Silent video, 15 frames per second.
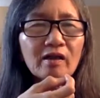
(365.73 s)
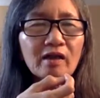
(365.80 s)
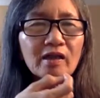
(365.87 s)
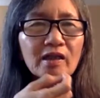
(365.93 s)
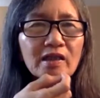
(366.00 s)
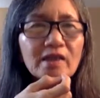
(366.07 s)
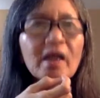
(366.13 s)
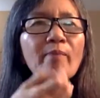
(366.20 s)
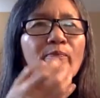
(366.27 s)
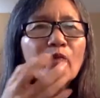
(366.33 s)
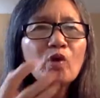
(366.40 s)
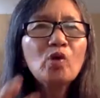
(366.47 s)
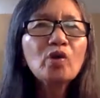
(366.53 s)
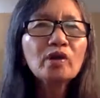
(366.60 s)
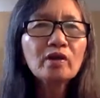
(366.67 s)
some
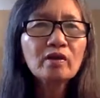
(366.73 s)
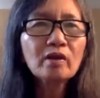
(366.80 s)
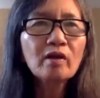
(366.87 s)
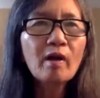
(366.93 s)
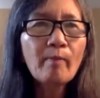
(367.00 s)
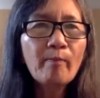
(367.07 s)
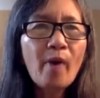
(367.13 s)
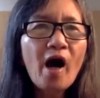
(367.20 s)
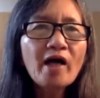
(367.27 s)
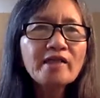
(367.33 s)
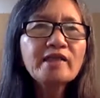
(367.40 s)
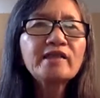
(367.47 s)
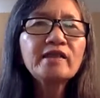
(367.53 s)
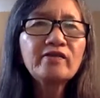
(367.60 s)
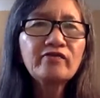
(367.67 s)
good
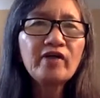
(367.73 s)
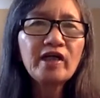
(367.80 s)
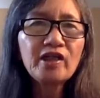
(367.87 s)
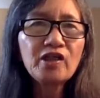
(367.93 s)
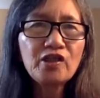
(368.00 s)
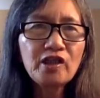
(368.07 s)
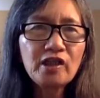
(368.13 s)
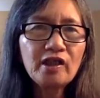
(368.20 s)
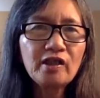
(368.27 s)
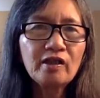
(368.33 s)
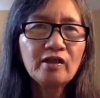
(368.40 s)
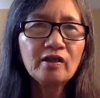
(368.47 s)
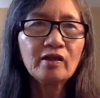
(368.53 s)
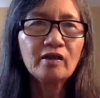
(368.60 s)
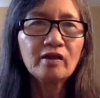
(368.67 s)
positive energy
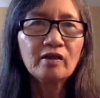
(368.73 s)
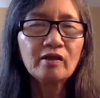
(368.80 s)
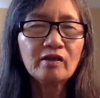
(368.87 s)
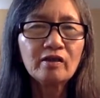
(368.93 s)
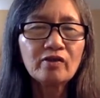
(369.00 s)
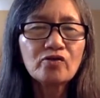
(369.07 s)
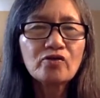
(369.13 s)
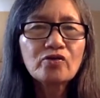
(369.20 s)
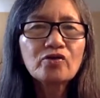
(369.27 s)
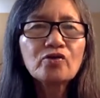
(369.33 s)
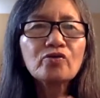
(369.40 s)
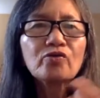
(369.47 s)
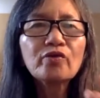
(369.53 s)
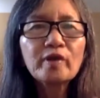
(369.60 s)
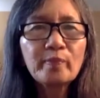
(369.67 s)

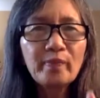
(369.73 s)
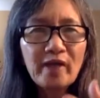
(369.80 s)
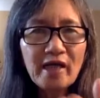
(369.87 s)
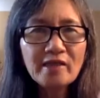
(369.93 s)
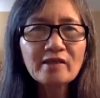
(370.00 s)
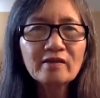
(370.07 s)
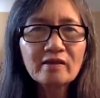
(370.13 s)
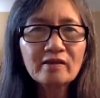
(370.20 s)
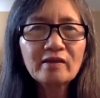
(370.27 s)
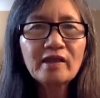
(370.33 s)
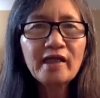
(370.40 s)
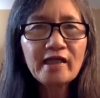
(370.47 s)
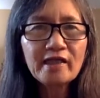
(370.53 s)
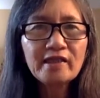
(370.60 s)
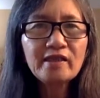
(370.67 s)
to replace the
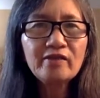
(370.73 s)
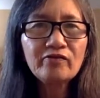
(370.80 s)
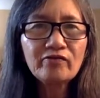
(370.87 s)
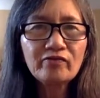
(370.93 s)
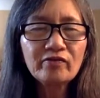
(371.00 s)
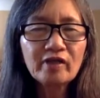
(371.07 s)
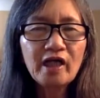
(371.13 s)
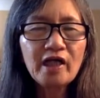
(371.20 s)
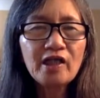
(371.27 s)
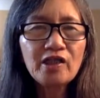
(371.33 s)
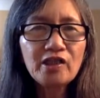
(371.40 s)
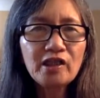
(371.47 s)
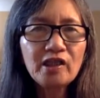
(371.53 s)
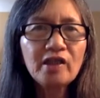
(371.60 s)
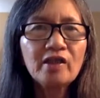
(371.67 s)
negative
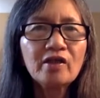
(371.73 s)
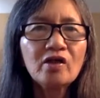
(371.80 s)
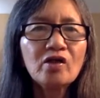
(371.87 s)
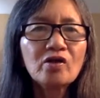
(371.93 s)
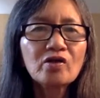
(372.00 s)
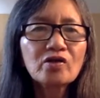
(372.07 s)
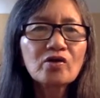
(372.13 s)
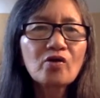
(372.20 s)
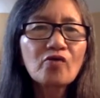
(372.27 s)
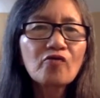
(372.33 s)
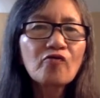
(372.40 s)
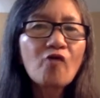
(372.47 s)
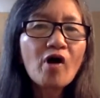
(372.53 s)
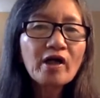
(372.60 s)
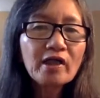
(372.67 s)
energy. So
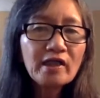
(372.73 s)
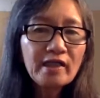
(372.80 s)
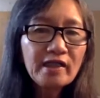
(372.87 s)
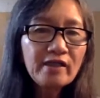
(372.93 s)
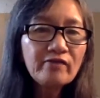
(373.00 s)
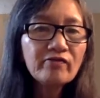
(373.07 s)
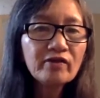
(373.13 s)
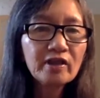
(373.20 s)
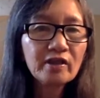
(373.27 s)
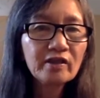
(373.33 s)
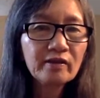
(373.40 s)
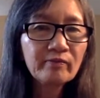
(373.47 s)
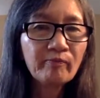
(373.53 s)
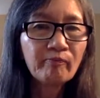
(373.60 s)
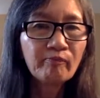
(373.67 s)
for the liver,
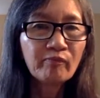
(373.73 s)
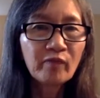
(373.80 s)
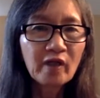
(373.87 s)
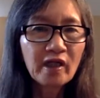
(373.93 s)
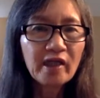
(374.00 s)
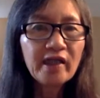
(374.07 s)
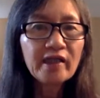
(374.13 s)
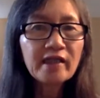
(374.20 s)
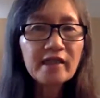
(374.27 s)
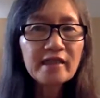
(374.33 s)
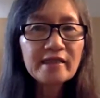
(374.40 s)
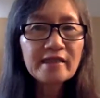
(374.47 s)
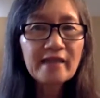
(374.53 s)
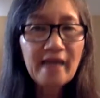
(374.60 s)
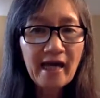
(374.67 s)
it
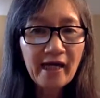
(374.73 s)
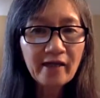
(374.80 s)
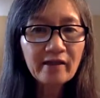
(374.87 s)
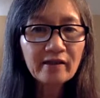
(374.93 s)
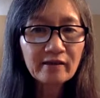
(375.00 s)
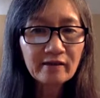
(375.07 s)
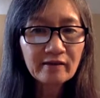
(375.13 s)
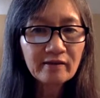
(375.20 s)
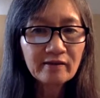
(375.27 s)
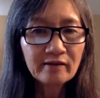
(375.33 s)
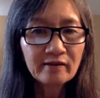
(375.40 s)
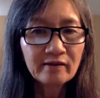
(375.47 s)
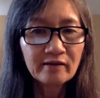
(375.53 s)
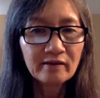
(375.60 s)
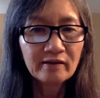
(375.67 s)
is the anger,
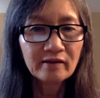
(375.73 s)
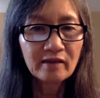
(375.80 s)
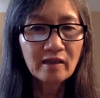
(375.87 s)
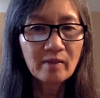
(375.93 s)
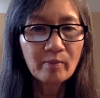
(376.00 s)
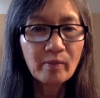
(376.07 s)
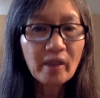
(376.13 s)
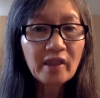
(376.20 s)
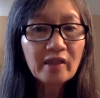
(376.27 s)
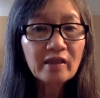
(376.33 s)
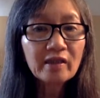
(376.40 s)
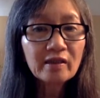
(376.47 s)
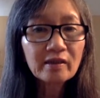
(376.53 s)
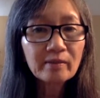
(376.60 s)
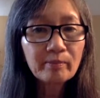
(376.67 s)
but
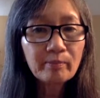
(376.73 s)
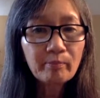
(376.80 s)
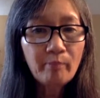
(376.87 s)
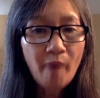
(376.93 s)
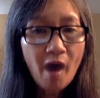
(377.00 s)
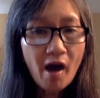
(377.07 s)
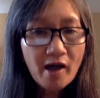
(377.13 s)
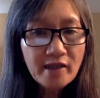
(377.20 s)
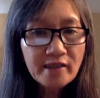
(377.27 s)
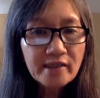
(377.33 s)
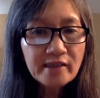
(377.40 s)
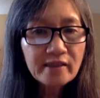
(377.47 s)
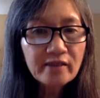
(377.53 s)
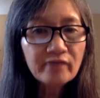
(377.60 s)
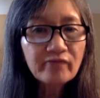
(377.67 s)
the
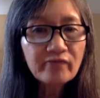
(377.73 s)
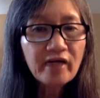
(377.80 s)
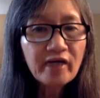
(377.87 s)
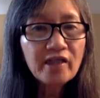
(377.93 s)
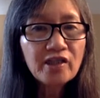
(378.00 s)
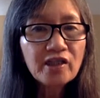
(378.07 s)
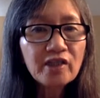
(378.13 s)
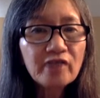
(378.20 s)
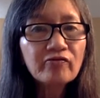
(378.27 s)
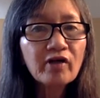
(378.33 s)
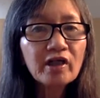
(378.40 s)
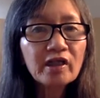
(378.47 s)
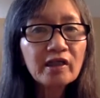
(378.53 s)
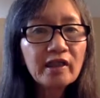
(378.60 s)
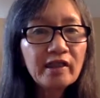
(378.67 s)
positive energy
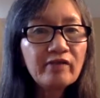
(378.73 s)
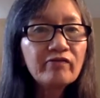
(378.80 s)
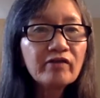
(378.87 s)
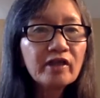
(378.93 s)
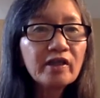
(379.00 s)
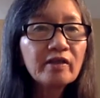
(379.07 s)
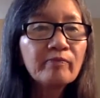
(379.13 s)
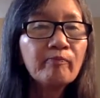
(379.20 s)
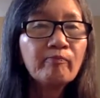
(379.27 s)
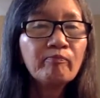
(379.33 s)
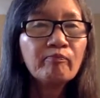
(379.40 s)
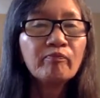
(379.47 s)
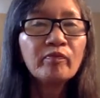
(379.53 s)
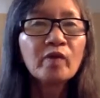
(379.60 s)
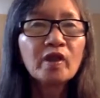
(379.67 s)
for the liver
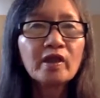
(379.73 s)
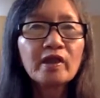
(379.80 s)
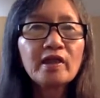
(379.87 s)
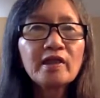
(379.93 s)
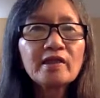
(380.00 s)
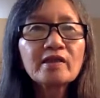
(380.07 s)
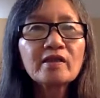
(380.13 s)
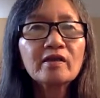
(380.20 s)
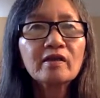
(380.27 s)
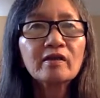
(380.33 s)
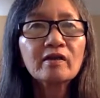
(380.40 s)
is